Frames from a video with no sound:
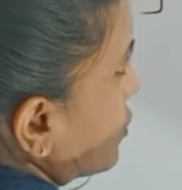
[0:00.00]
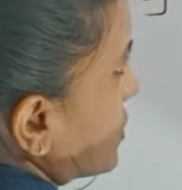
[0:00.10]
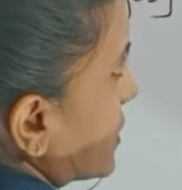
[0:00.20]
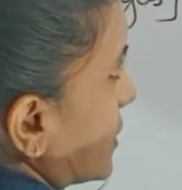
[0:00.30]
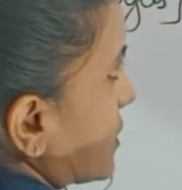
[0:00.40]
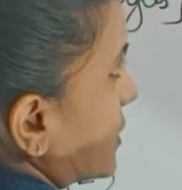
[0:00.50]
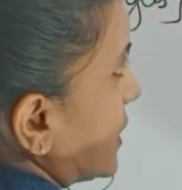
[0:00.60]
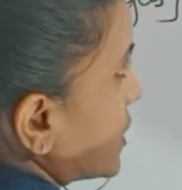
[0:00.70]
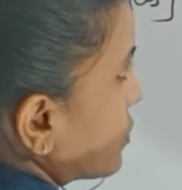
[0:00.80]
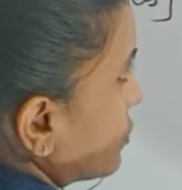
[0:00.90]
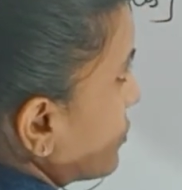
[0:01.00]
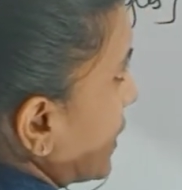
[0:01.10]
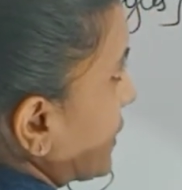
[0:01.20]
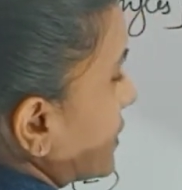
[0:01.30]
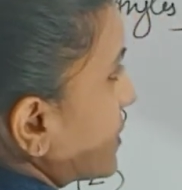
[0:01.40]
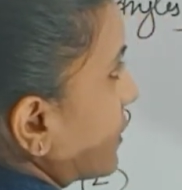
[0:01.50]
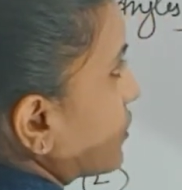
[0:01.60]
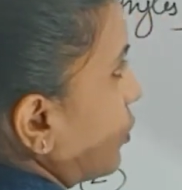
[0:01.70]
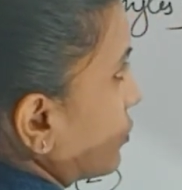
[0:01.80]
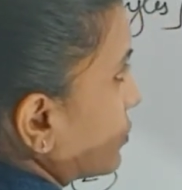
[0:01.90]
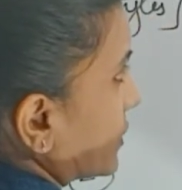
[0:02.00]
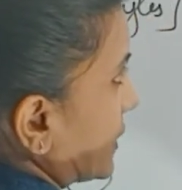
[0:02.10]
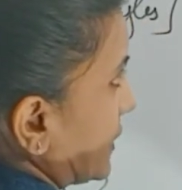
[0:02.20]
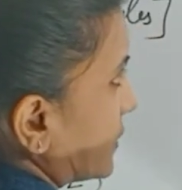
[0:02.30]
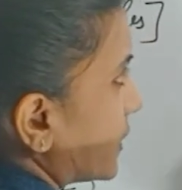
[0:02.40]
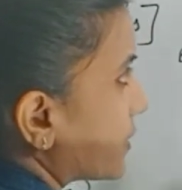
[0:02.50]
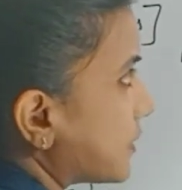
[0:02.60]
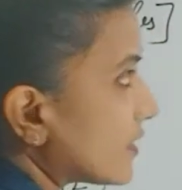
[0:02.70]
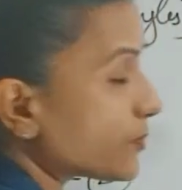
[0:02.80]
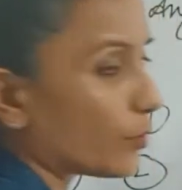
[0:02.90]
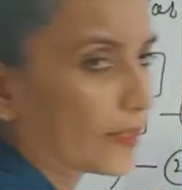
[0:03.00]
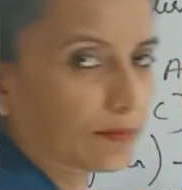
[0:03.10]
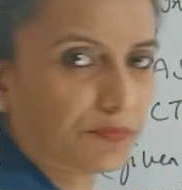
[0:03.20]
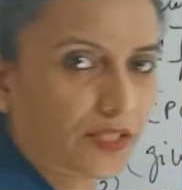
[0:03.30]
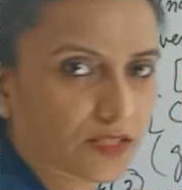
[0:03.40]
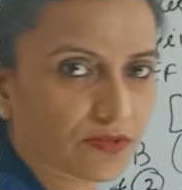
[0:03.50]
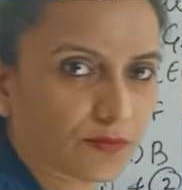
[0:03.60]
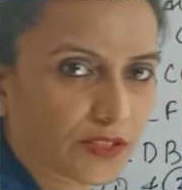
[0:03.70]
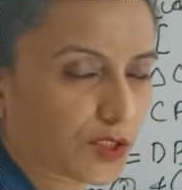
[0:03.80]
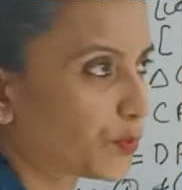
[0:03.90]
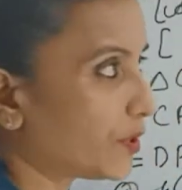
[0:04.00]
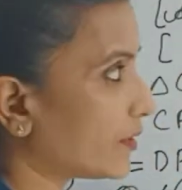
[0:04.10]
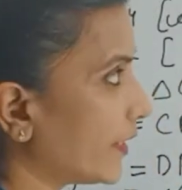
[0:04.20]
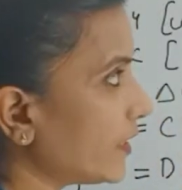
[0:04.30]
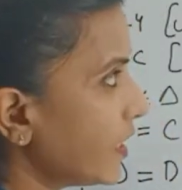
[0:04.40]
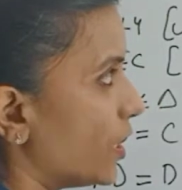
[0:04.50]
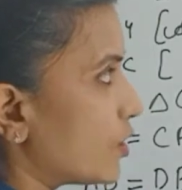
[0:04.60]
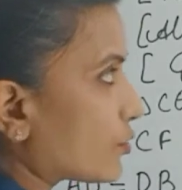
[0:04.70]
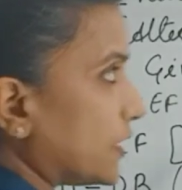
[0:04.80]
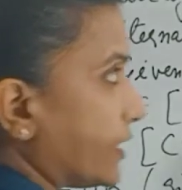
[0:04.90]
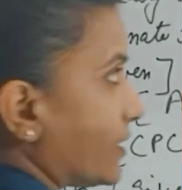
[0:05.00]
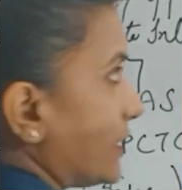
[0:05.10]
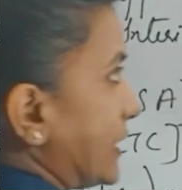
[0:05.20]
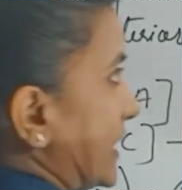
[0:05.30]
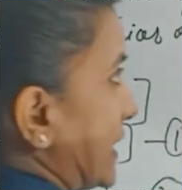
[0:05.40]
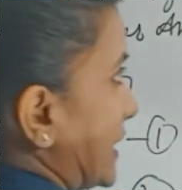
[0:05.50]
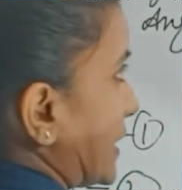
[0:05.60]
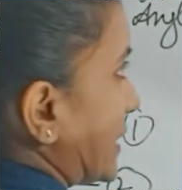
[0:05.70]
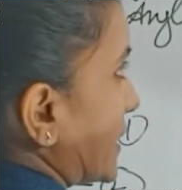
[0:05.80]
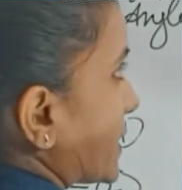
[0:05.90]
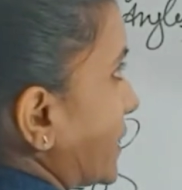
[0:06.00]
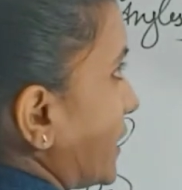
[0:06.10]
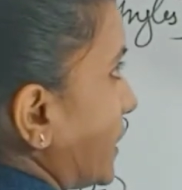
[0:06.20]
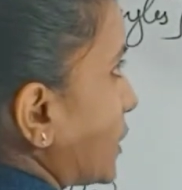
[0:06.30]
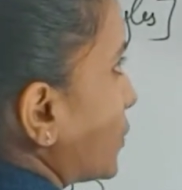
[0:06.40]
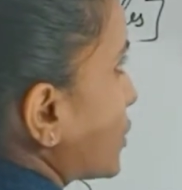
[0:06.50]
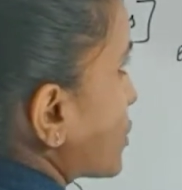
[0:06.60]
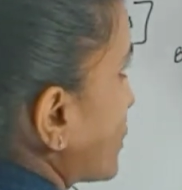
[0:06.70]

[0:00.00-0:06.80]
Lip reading: So, since these two triangles are congruent, their corresponding parts will be equal, right? So, here DE is equal